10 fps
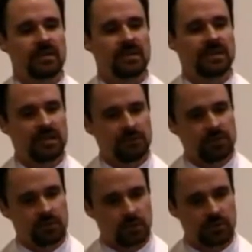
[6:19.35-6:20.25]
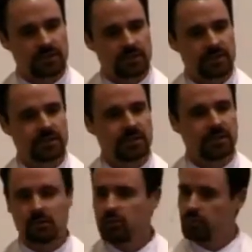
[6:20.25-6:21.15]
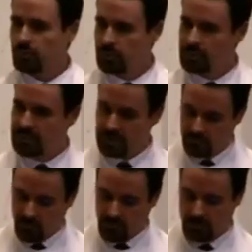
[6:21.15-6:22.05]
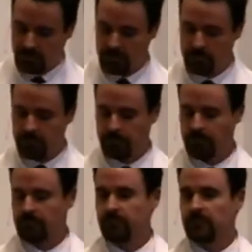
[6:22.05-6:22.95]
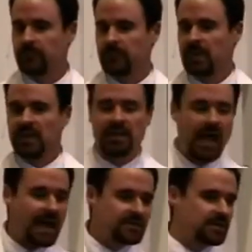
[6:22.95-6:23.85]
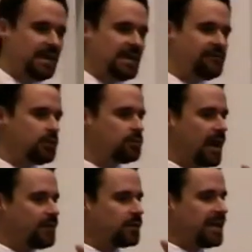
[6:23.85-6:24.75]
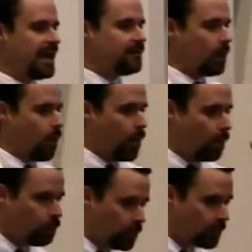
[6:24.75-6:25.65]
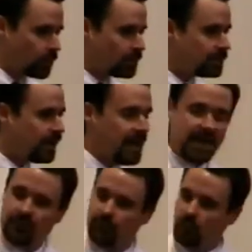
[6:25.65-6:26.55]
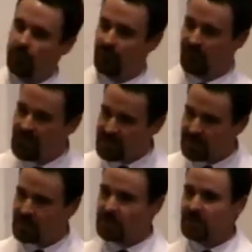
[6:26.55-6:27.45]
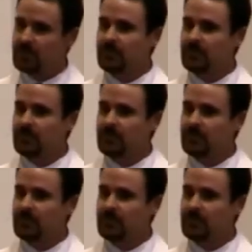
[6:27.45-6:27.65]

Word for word: And here he shows us who we're losing it for. He asked if you'd rather gain the whole world and forfeit this.